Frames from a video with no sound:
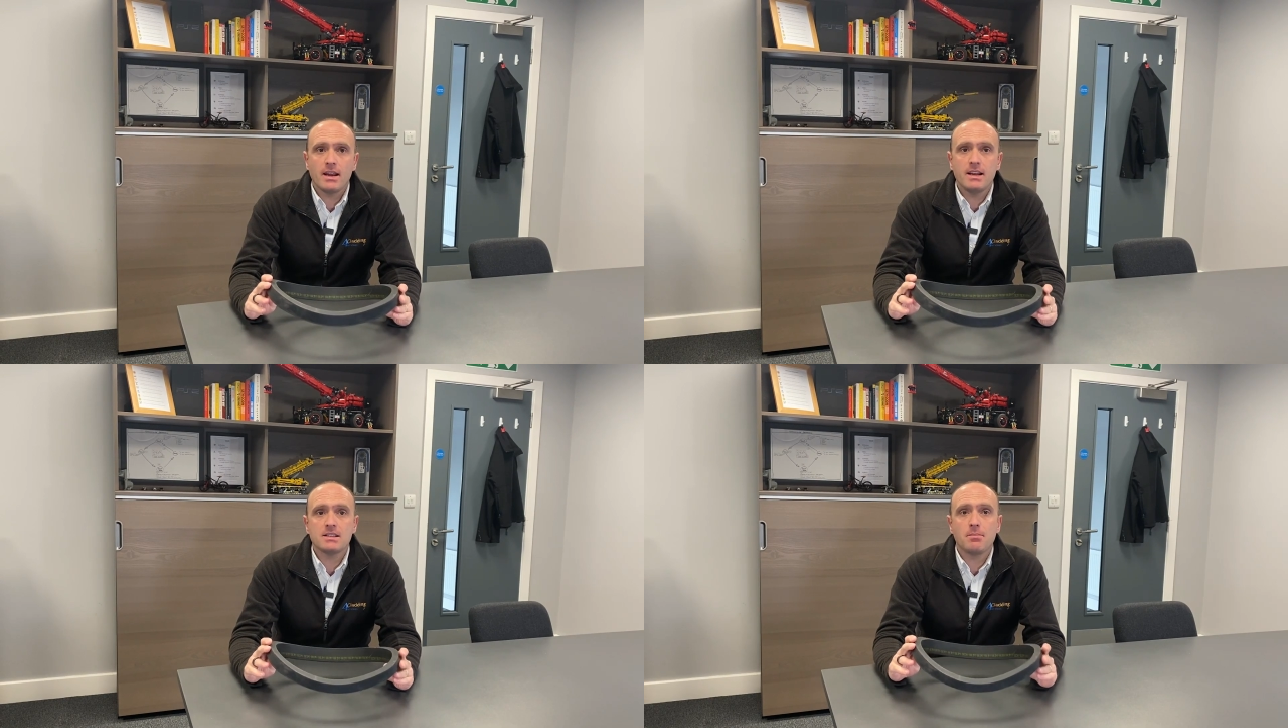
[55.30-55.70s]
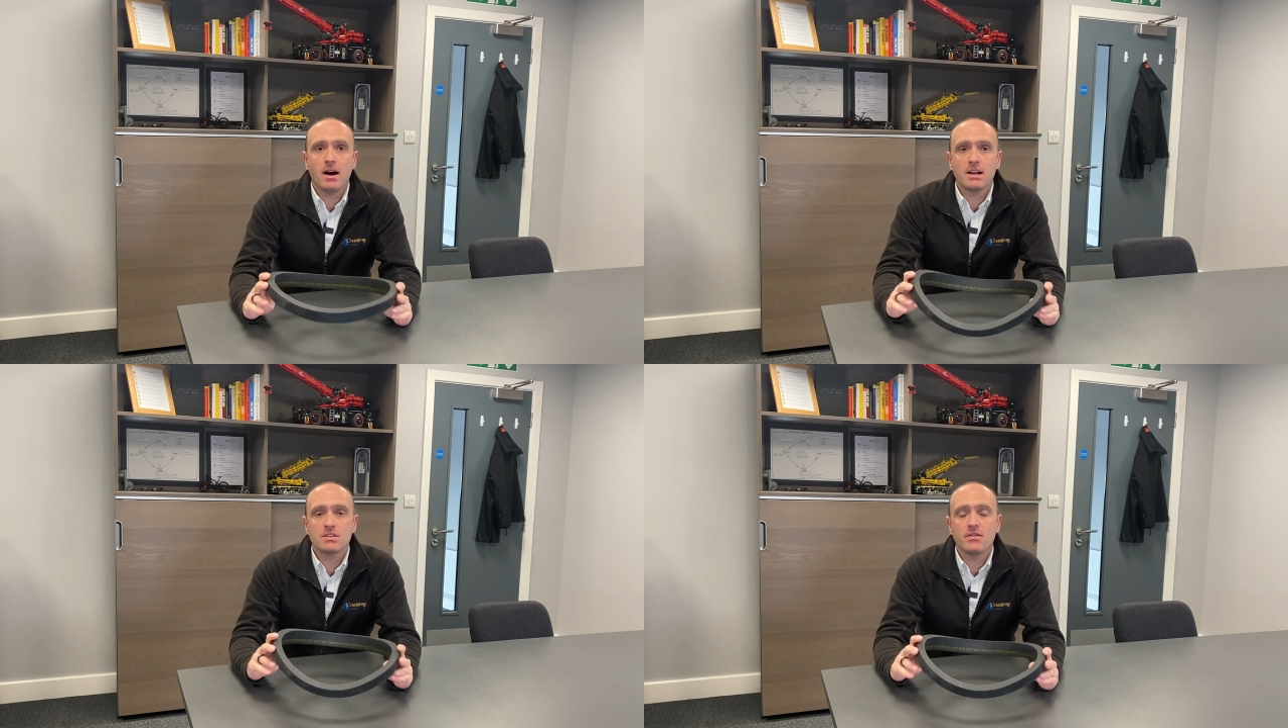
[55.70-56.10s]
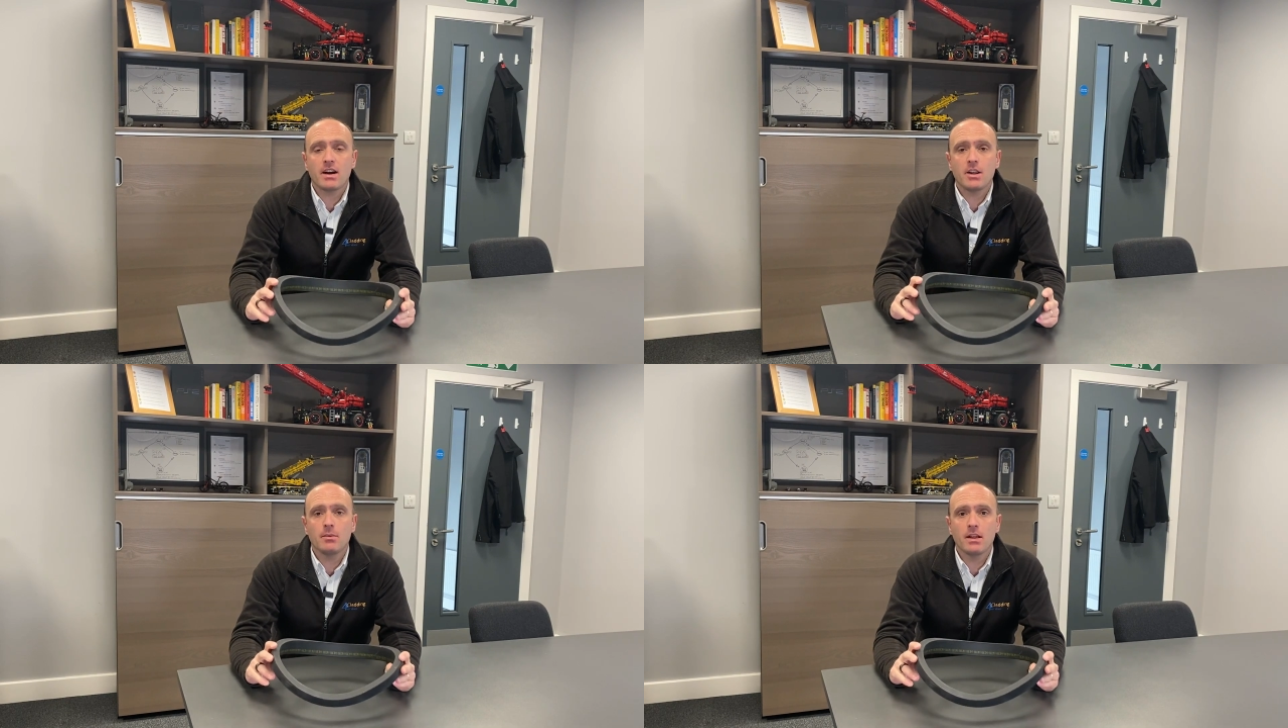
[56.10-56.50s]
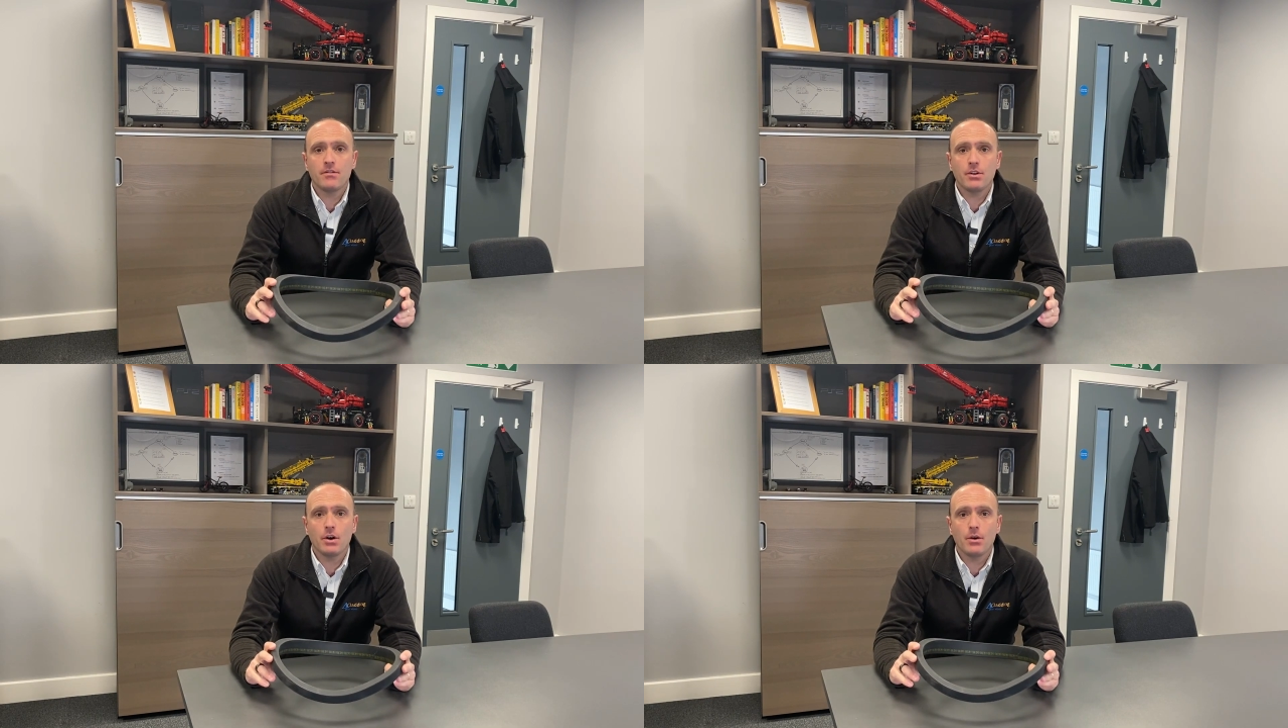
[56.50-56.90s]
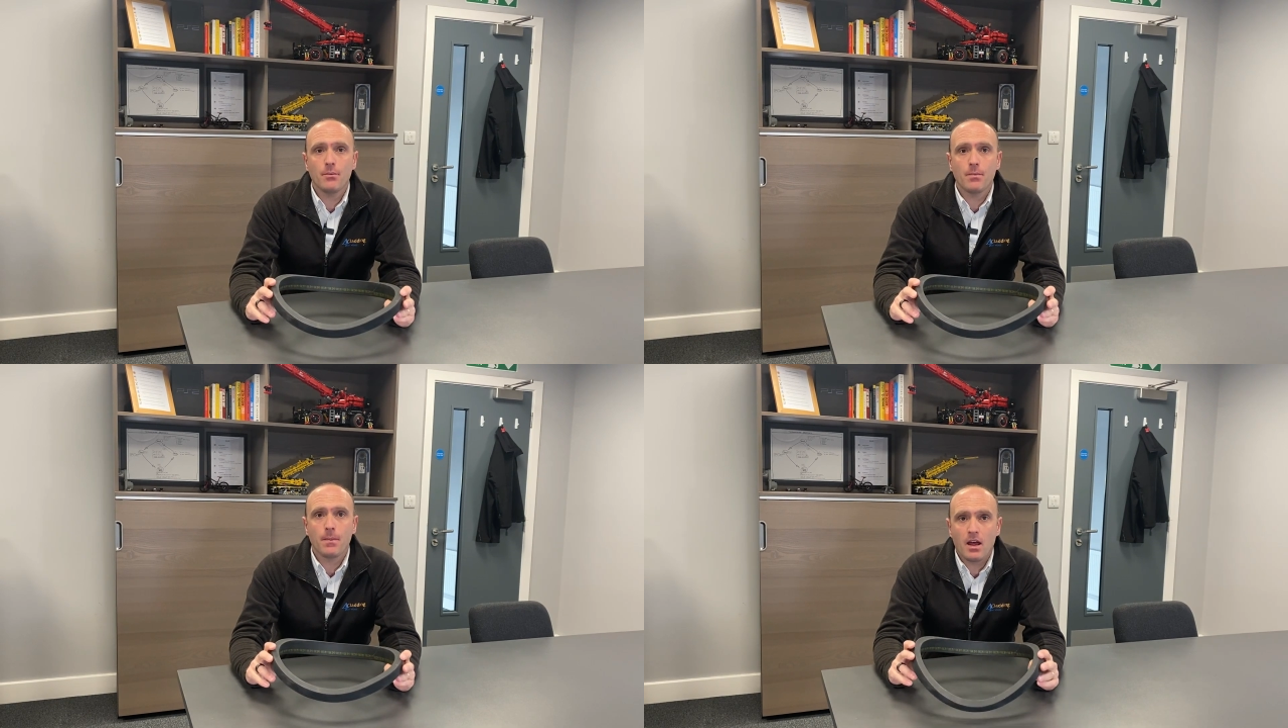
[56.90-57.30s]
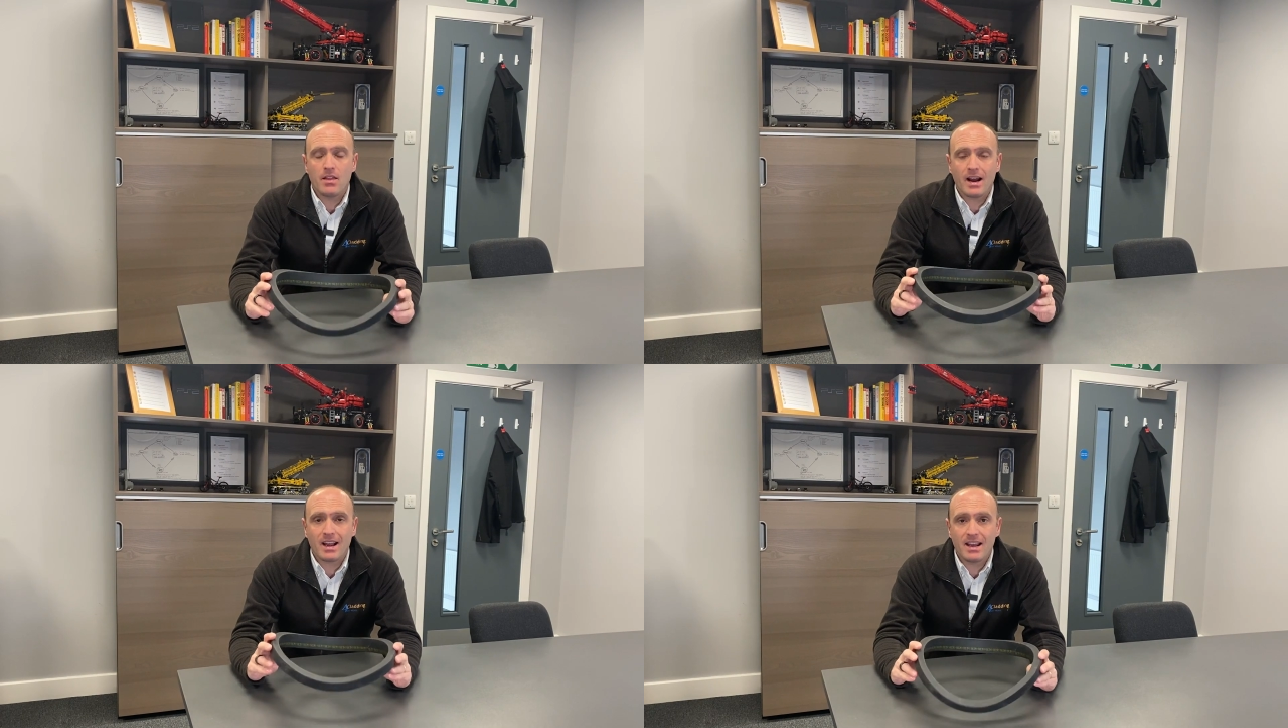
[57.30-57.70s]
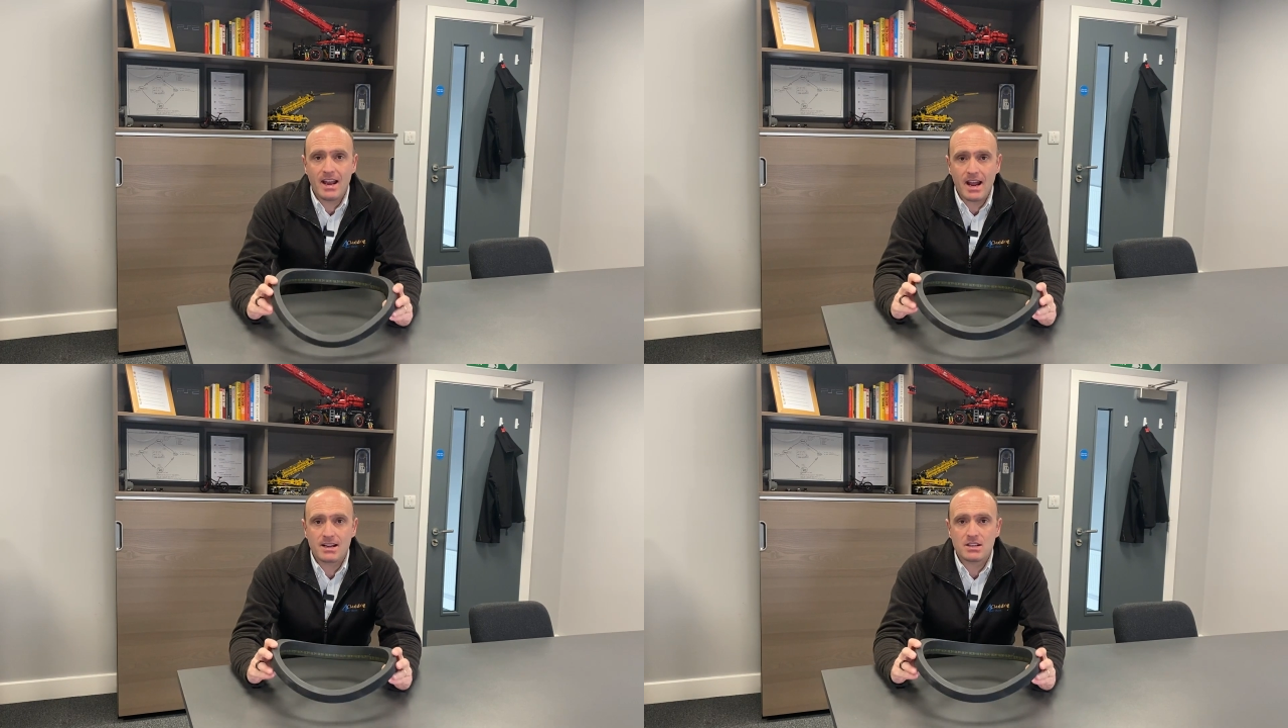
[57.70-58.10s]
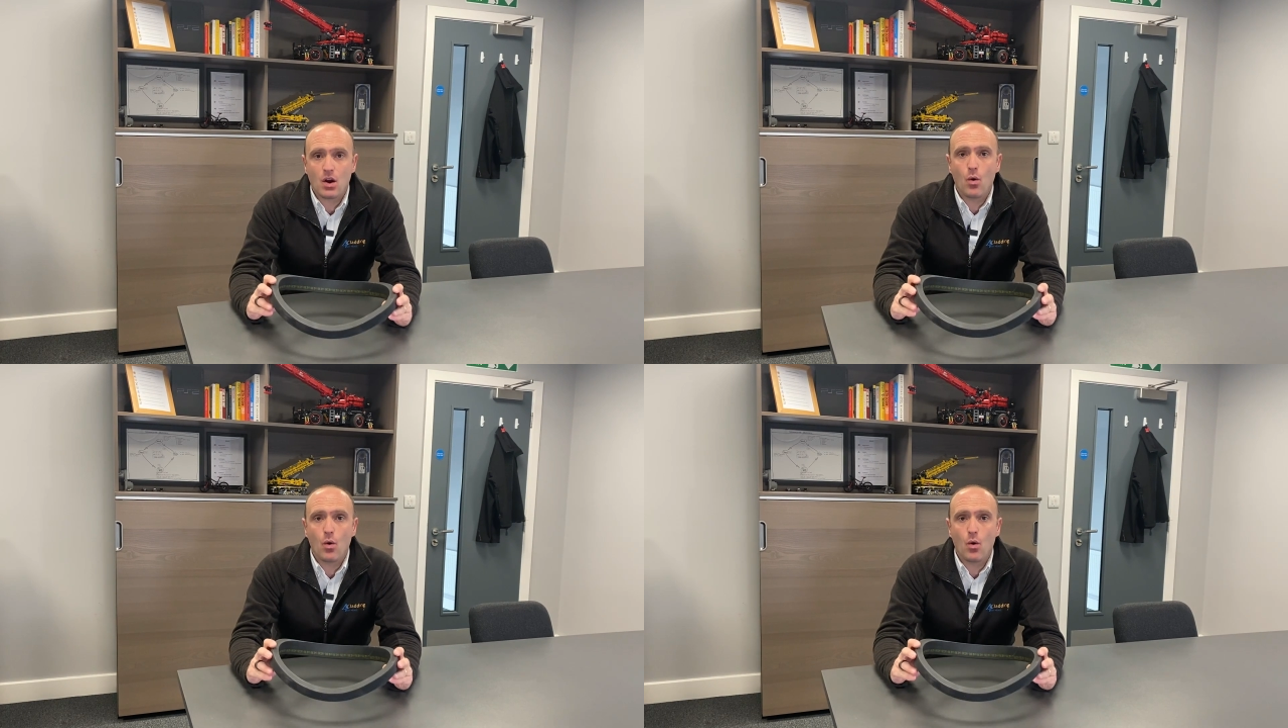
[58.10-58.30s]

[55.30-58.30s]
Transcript: is a part of vacuum lifter that connects